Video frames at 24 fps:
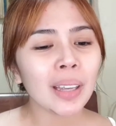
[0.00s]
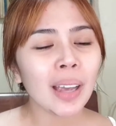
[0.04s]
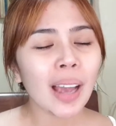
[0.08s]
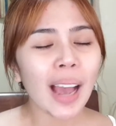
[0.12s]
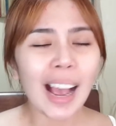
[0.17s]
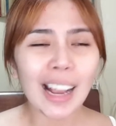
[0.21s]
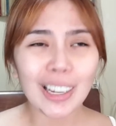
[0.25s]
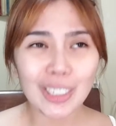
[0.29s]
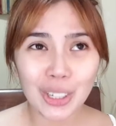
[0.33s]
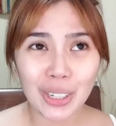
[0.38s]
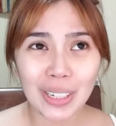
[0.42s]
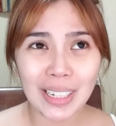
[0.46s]

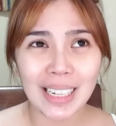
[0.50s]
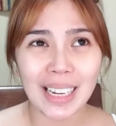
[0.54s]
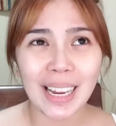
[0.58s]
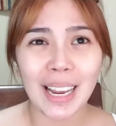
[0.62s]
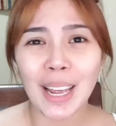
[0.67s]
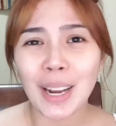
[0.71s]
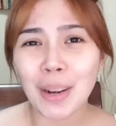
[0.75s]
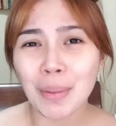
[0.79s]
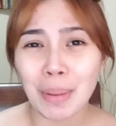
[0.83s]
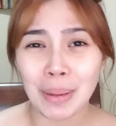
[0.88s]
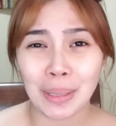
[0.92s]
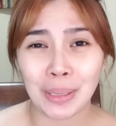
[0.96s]
actually,
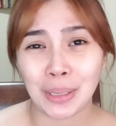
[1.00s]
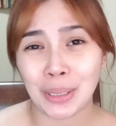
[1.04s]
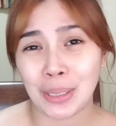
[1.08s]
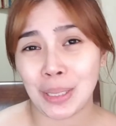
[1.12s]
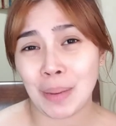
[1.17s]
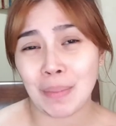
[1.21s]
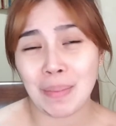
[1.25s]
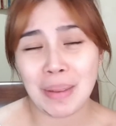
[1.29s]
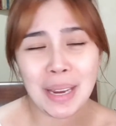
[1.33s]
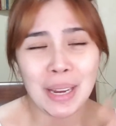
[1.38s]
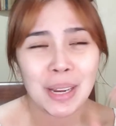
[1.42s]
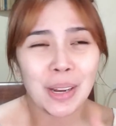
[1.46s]
ano ba
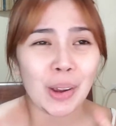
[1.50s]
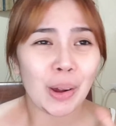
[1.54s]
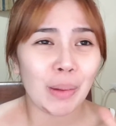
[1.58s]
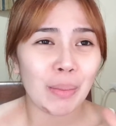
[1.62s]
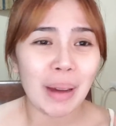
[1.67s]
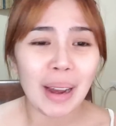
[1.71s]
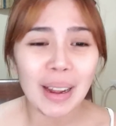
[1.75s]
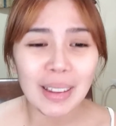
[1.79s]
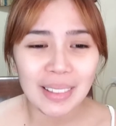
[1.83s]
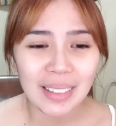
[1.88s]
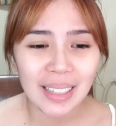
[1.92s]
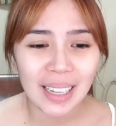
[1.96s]
sabihin ko
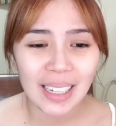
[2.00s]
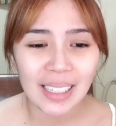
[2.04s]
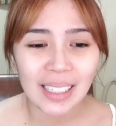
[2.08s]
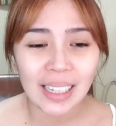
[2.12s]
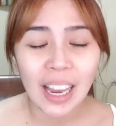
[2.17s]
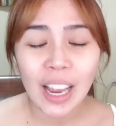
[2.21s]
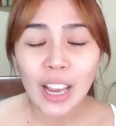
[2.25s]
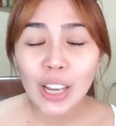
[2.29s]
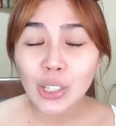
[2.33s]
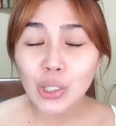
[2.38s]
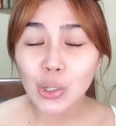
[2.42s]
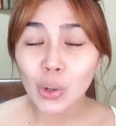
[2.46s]
about this?
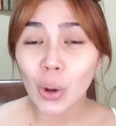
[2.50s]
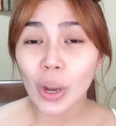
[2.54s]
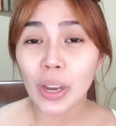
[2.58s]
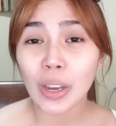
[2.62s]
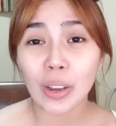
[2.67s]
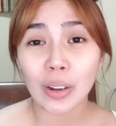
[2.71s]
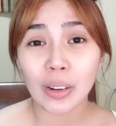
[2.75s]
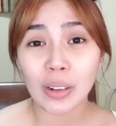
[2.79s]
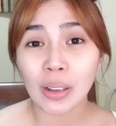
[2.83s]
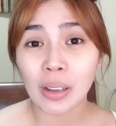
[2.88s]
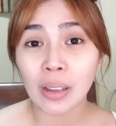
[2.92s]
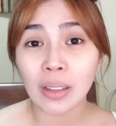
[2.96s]
So,
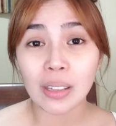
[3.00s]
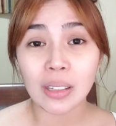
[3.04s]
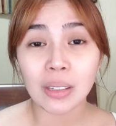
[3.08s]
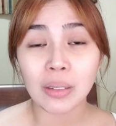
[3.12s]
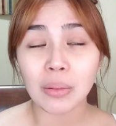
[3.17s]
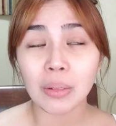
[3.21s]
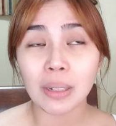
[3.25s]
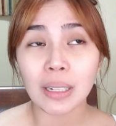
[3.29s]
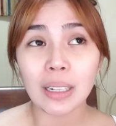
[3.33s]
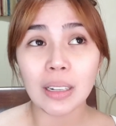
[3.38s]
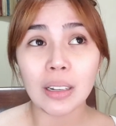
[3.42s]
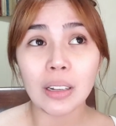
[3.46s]
ayun, it's
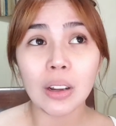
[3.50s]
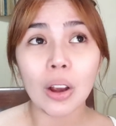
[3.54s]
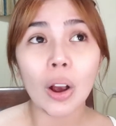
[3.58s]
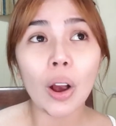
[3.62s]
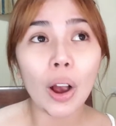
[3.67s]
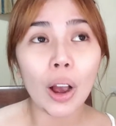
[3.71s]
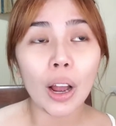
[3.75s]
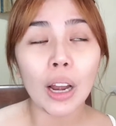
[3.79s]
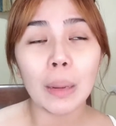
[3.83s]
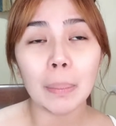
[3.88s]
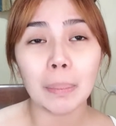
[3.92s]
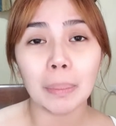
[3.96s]
really
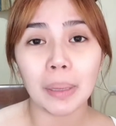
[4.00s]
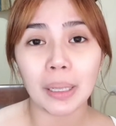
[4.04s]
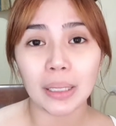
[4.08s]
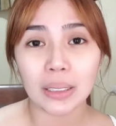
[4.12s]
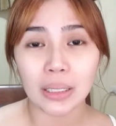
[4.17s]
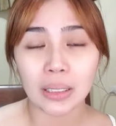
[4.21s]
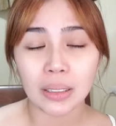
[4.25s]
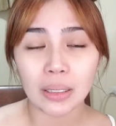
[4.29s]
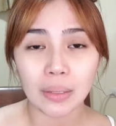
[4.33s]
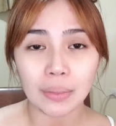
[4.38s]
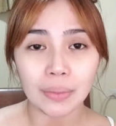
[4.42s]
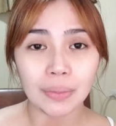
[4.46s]
all
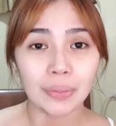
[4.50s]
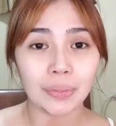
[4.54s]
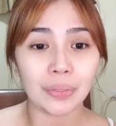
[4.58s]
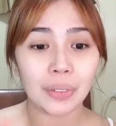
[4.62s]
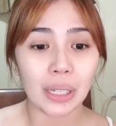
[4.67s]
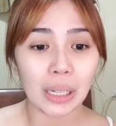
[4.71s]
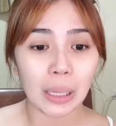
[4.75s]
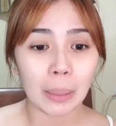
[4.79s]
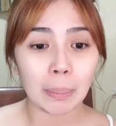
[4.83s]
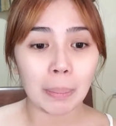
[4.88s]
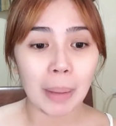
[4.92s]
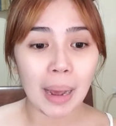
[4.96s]
positive
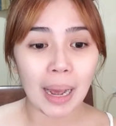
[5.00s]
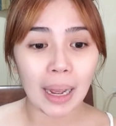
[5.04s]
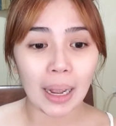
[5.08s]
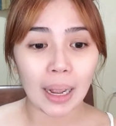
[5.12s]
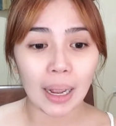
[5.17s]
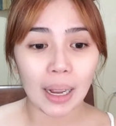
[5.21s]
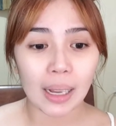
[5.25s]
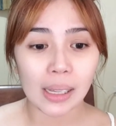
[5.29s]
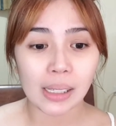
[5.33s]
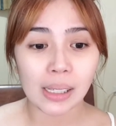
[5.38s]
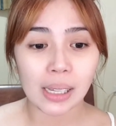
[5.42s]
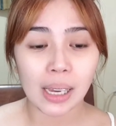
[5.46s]
feedback
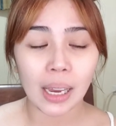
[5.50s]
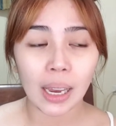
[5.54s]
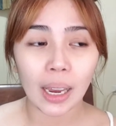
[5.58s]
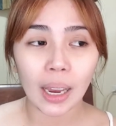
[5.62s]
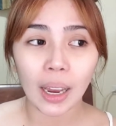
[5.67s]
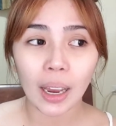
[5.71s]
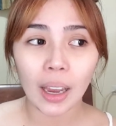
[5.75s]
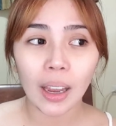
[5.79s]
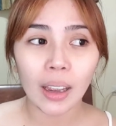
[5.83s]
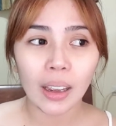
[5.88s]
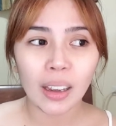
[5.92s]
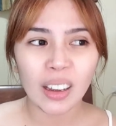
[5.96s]
kasi
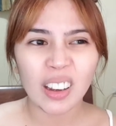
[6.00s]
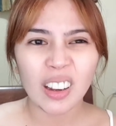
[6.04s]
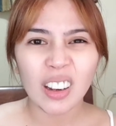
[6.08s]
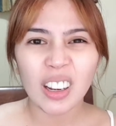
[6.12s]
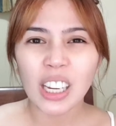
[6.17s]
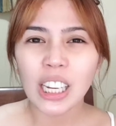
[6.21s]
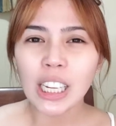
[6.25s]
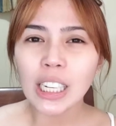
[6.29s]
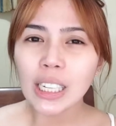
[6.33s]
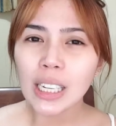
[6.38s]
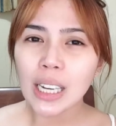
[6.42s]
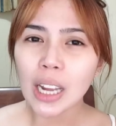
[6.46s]

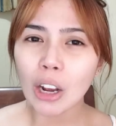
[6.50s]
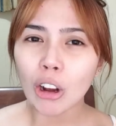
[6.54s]
hindi